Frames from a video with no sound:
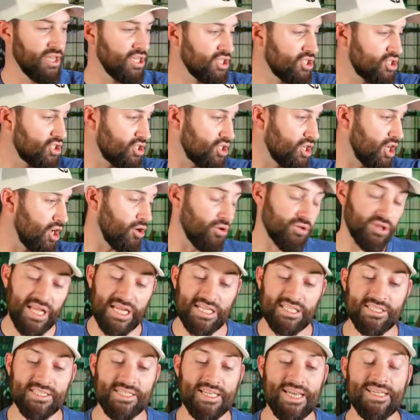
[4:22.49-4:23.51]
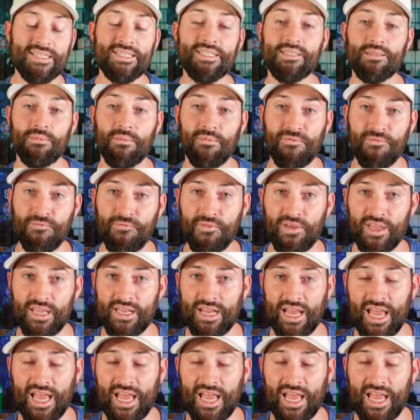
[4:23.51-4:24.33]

So let's test some fit.